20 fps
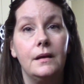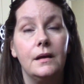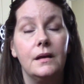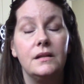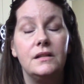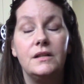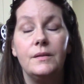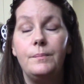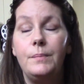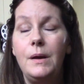
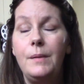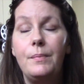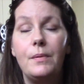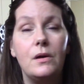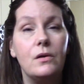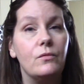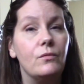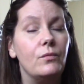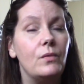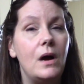to
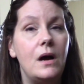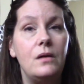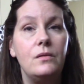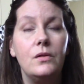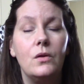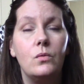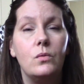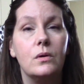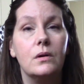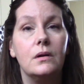people around
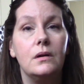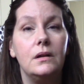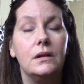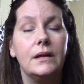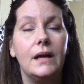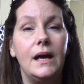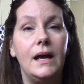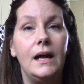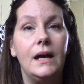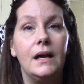the
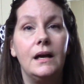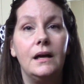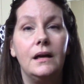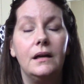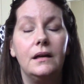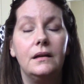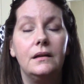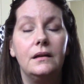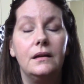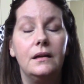world,
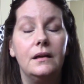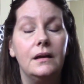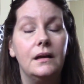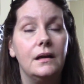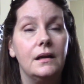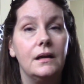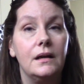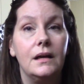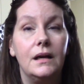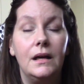and
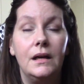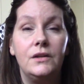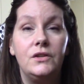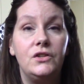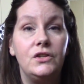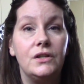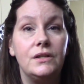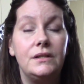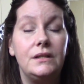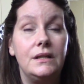it
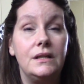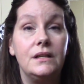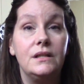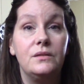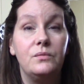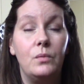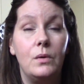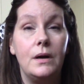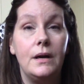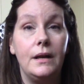just
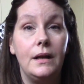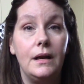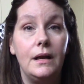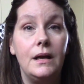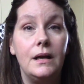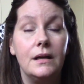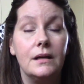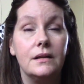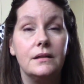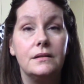is what it
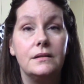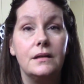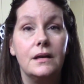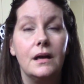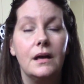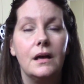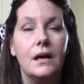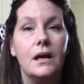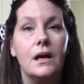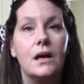is.
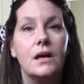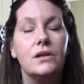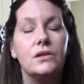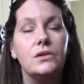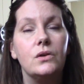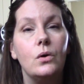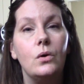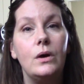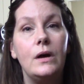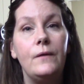
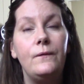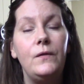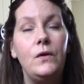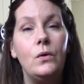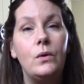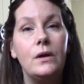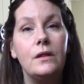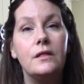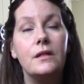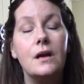So if
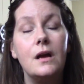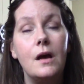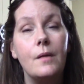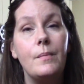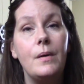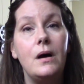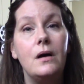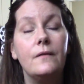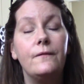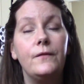you could think
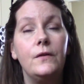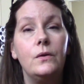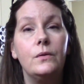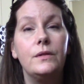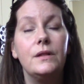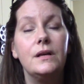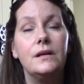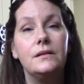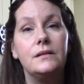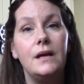about a few
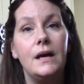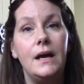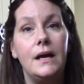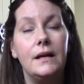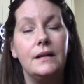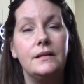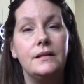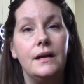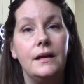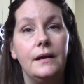things ahead
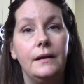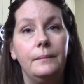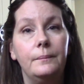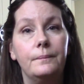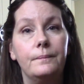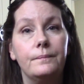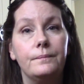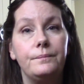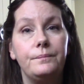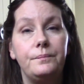of
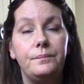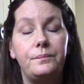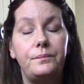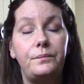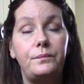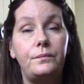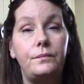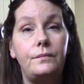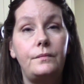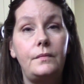time
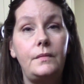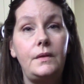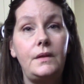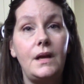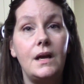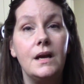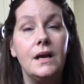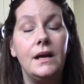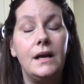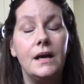
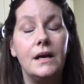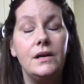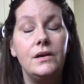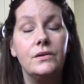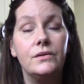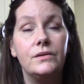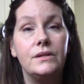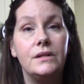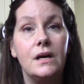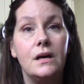and get
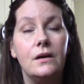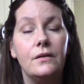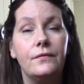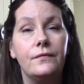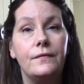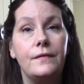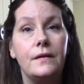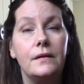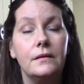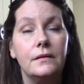yourself